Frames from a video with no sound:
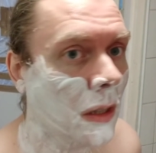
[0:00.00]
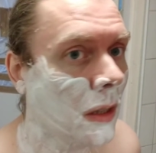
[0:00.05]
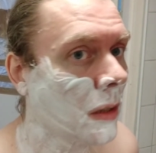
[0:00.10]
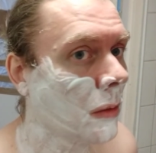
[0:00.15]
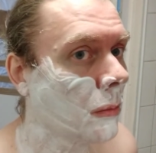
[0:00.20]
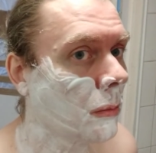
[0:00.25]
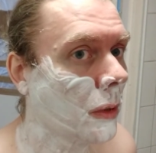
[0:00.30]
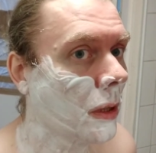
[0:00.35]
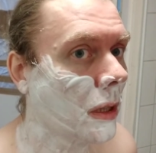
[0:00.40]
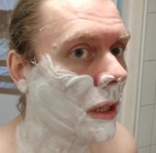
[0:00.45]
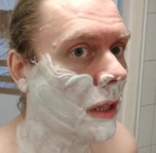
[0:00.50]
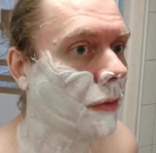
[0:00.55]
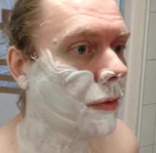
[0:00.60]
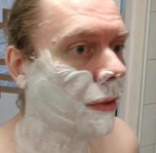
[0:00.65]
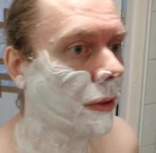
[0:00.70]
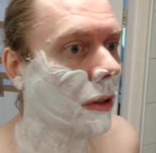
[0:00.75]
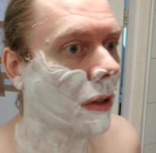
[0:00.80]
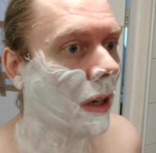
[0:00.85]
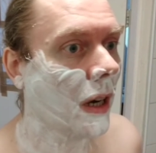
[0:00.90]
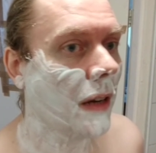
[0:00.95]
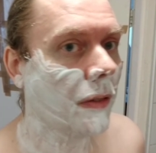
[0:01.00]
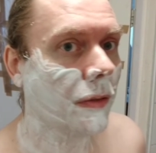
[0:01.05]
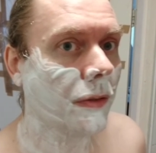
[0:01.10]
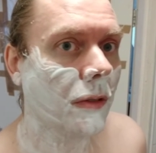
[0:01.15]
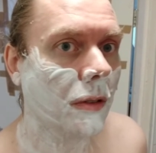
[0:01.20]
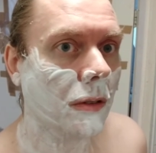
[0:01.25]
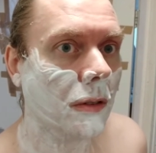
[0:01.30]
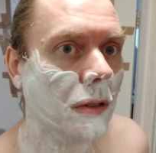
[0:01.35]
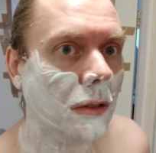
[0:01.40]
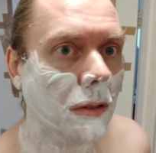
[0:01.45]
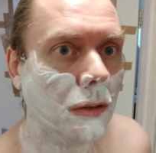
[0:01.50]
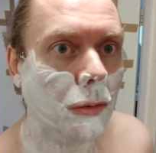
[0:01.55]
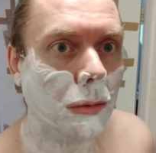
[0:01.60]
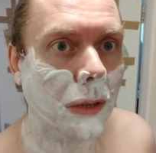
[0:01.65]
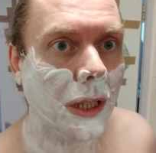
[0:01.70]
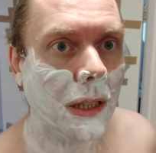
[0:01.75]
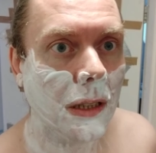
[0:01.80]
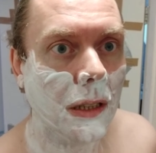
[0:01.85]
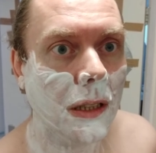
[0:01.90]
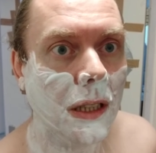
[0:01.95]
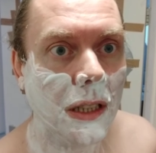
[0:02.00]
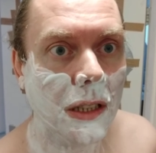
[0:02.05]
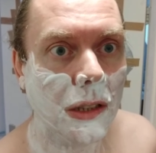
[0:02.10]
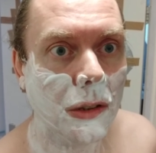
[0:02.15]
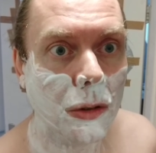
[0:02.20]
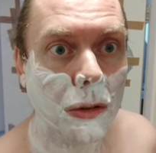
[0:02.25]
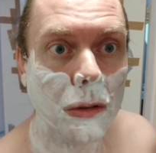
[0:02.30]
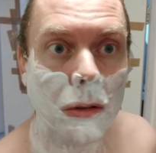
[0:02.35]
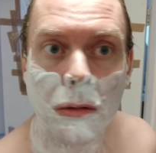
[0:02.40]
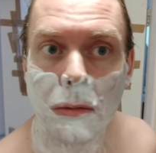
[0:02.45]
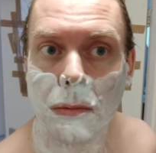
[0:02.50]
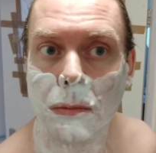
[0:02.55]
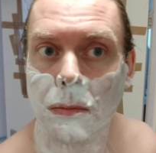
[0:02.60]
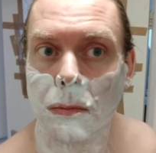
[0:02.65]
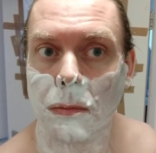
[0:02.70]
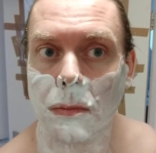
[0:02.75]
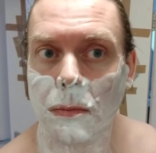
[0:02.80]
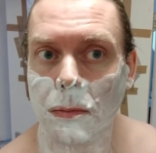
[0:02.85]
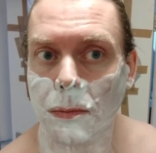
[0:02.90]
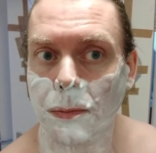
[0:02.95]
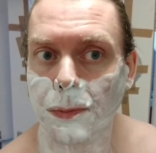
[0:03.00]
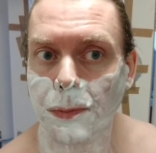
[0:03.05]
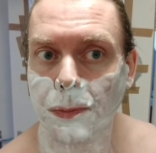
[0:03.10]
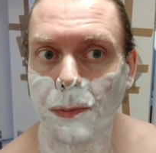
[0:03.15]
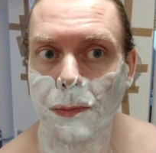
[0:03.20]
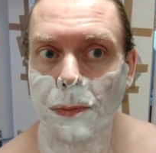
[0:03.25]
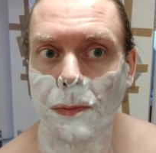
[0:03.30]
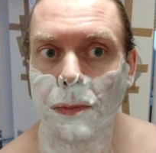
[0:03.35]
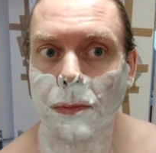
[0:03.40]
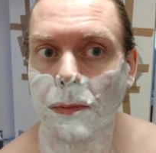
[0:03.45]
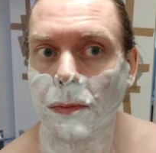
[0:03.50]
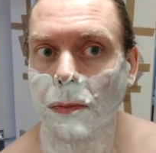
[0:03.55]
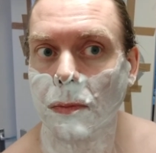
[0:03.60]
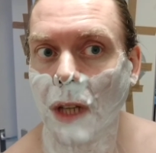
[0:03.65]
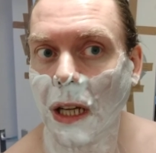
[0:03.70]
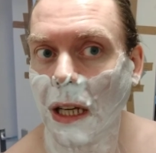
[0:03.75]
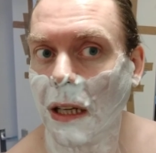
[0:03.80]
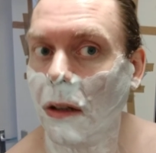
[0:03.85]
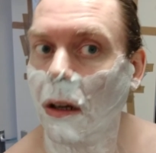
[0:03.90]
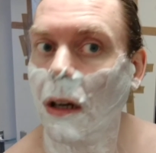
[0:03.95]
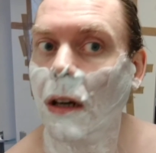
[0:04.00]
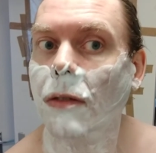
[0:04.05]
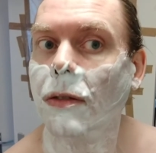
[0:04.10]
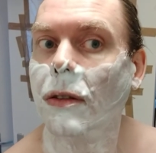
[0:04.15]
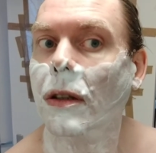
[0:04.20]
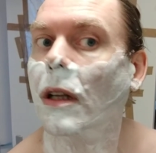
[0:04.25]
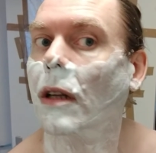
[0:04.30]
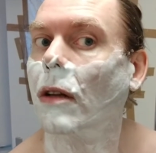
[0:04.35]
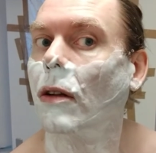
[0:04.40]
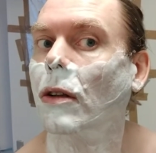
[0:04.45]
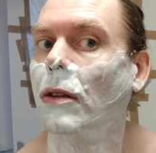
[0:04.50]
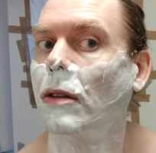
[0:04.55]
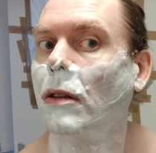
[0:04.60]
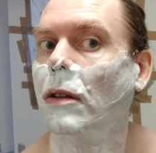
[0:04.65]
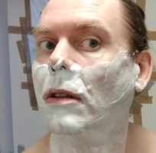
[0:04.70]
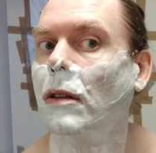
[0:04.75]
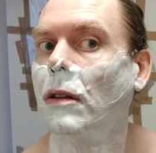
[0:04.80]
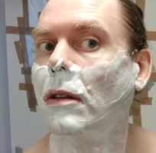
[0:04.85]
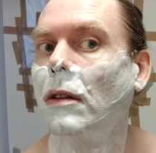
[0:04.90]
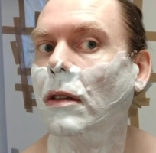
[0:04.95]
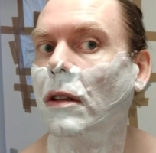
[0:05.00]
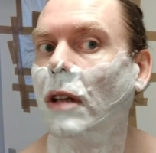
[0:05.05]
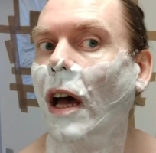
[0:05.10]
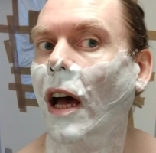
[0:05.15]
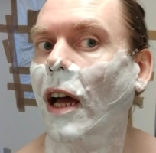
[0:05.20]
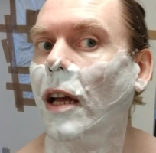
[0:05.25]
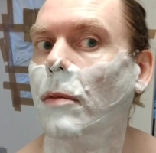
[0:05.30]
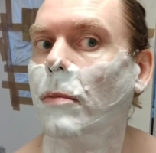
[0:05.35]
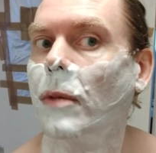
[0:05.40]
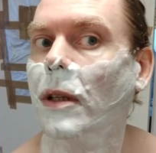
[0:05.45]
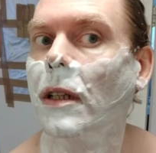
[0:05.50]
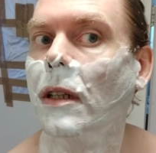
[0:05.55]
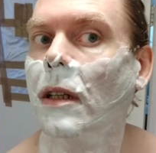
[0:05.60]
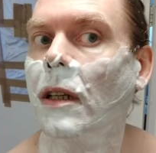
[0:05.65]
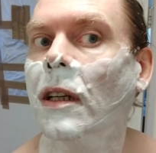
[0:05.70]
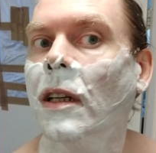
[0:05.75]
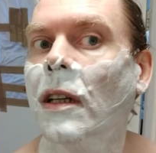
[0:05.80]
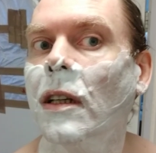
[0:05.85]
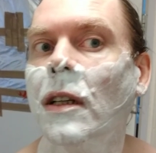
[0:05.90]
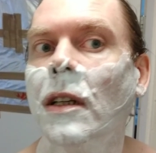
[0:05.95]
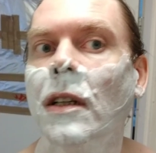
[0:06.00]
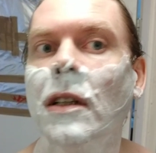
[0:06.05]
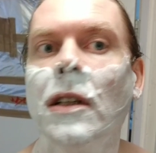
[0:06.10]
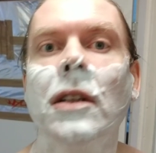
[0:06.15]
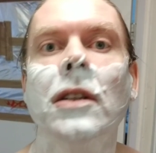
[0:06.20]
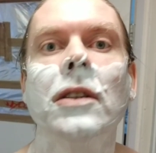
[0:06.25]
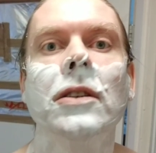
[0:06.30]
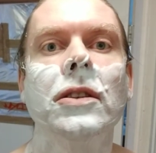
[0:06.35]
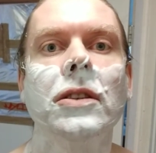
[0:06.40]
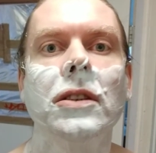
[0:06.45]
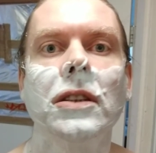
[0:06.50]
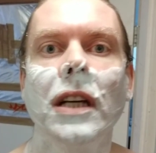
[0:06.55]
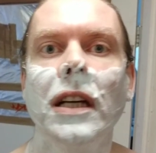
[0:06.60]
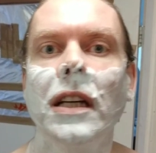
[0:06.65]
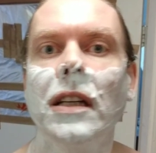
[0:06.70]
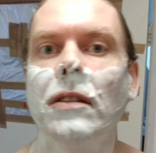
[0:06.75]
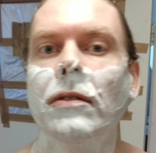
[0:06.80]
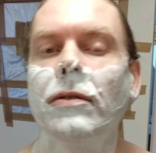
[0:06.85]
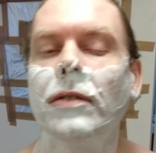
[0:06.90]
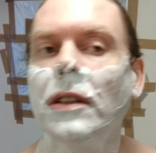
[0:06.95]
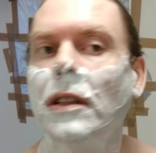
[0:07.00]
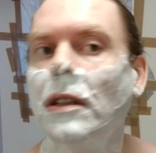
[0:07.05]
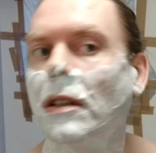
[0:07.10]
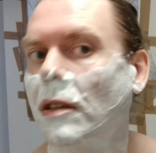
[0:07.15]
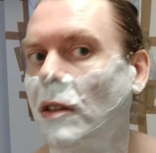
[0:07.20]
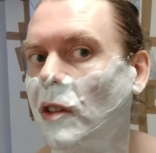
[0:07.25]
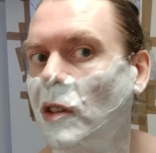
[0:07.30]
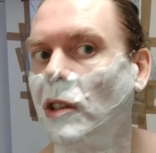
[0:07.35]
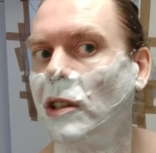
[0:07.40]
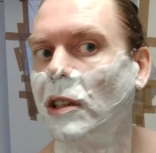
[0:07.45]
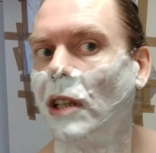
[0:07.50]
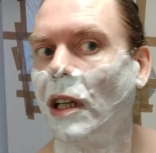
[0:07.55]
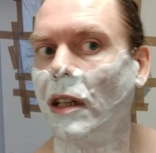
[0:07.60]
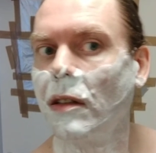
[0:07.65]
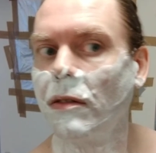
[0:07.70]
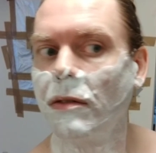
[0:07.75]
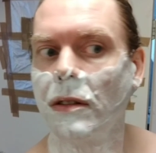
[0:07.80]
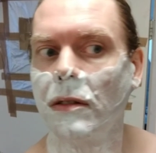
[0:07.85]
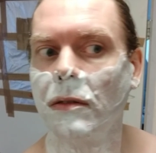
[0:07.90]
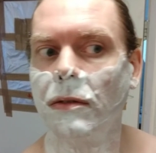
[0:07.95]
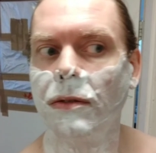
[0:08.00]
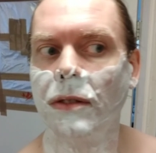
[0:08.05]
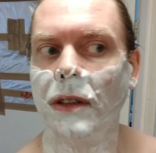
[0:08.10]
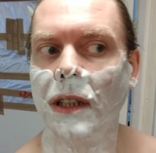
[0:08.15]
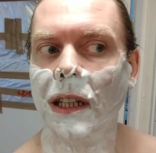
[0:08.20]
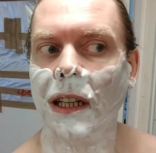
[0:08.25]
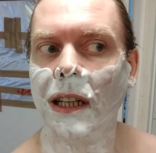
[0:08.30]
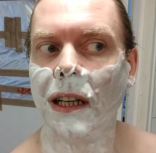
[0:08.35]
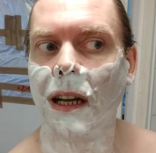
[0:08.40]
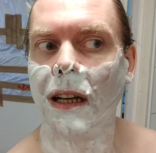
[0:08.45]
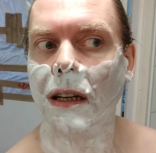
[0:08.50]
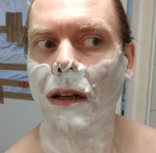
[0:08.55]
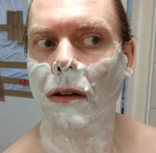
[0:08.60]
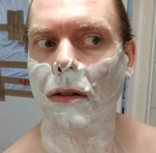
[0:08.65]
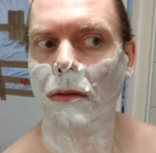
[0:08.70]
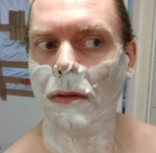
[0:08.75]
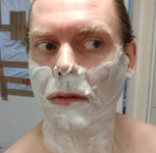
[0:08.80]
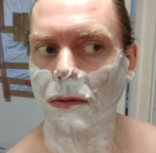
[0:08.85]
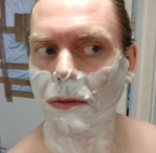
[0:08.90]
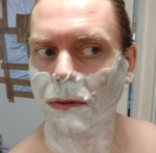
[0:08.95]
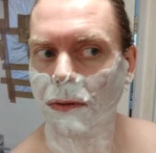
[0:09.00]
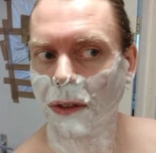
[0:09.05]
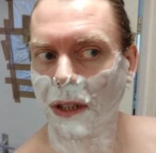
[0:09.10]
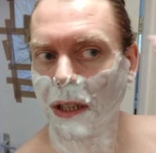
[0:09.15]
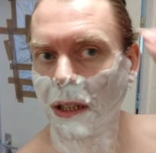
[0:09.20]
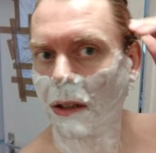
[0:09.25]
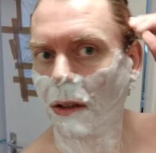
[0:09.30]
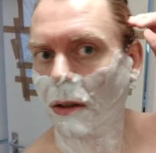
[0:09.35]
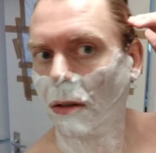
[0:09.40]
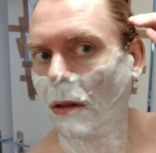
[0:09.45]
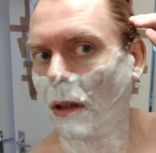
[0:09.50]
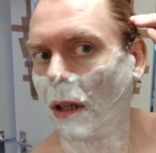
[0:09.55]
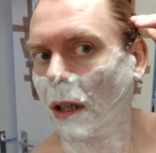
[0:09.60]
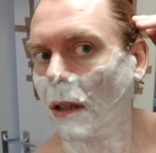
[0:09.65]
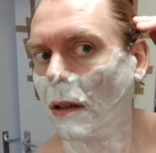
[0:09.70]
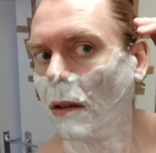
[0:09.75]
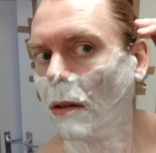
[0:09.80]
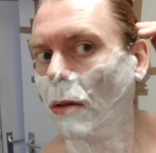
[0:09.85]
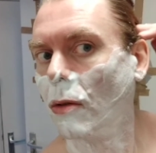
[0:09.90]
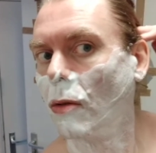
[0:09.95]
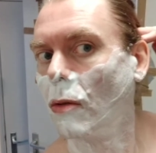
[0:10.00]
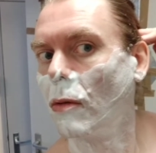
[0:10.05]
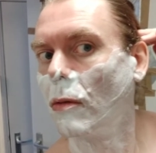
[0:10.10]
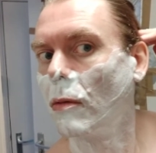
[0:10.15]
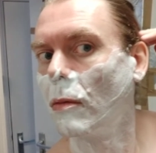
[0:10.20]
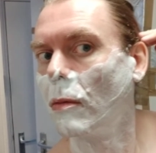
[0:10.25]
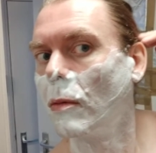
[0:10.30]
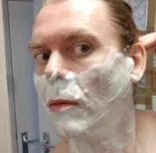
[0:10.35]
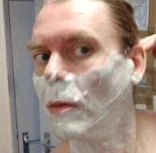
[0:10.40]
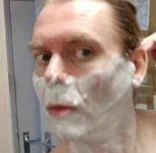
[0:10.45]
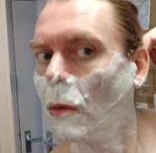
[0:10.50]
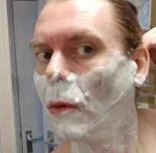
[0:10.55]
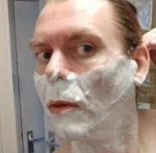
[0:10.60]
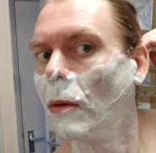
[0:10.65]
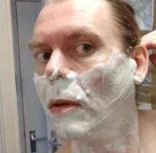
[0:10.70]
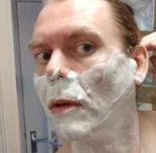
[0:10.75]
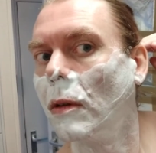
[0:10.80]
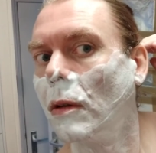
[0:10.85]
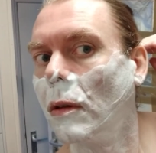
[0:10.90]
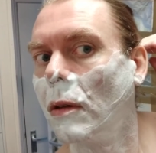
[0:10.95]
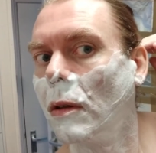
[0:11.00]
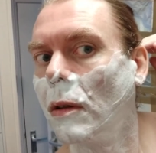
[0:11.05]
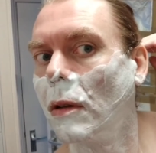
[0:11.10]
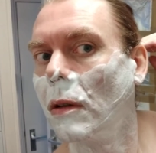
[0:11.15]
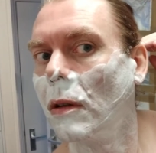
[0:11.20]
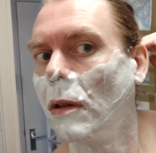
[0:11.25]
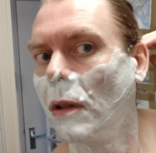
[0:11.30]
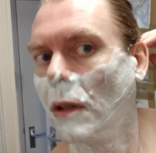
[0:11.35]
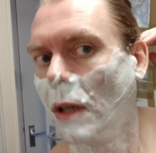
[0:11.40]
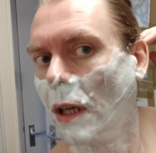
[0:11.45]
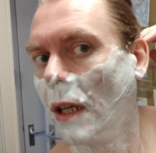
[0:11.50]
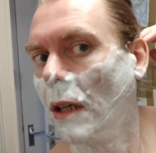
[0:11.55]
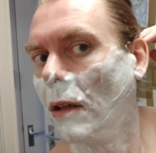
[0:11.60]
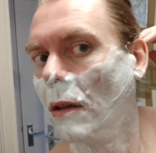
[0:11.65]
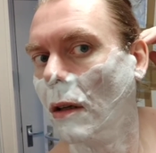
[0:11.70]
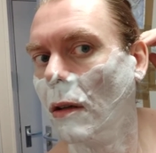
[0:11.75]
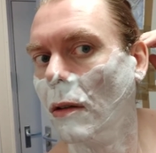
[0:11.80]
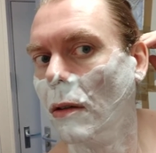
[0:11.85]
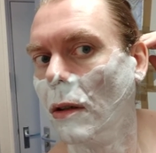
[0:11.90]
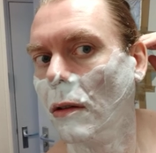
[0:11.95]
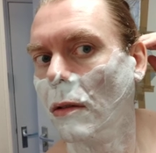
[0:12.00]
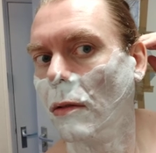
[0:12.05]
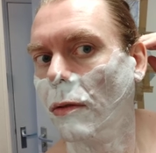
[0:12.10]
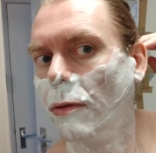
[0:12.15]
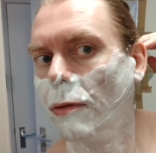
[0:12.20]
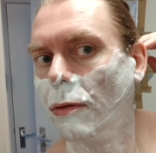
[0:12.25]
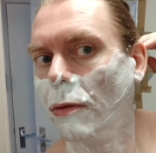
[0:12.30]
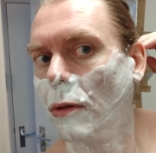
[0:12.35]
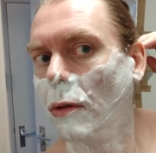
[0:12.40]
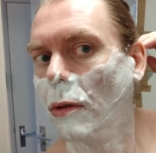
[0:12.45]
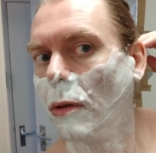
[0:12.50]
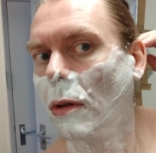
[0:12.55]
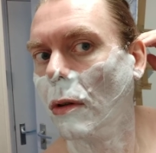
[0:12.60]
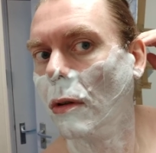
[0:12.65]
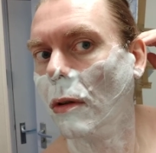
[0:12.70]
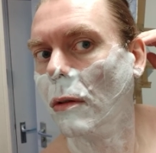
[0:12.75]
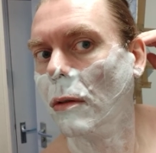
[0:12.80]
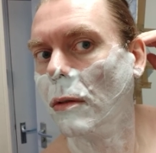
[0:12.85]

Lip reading: if you're after a sweet deal and you have the whole time shaving feeling, I don't think you can do. And you're frugal.